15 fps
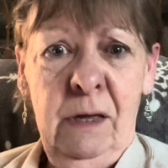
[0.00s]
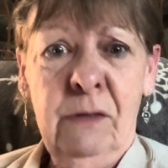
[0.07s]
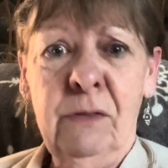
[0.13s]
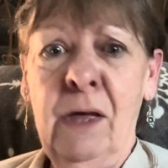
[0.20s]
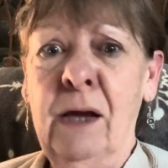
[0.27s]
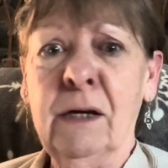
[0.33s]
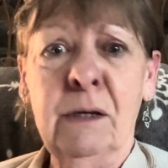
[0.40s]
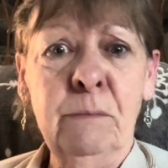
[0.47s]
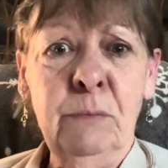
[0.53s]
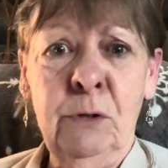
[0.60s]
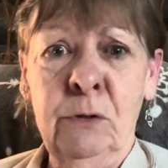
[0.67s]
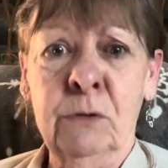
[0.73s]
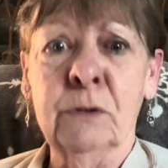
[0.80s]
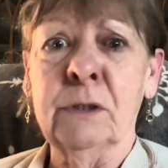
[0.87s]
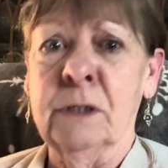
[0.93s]
That
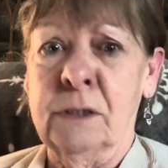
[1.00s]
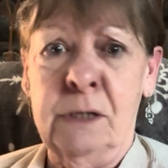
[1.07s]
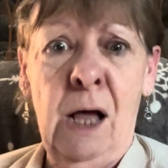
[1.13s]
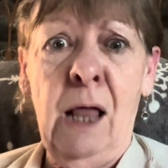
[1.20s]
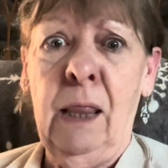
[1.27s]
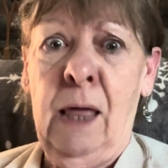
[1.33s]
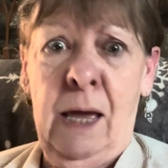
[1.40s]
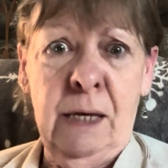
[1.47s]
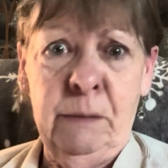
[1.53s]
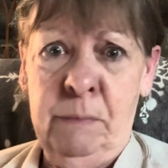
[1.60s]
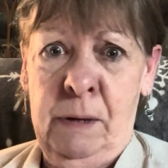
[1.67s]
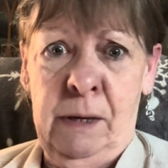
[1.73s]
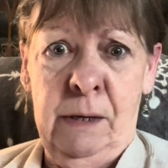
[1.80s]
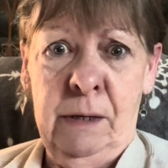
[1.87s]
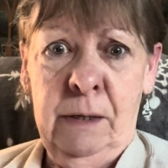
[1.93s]
computer does not like
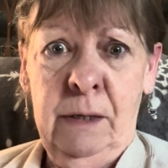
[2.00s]
me.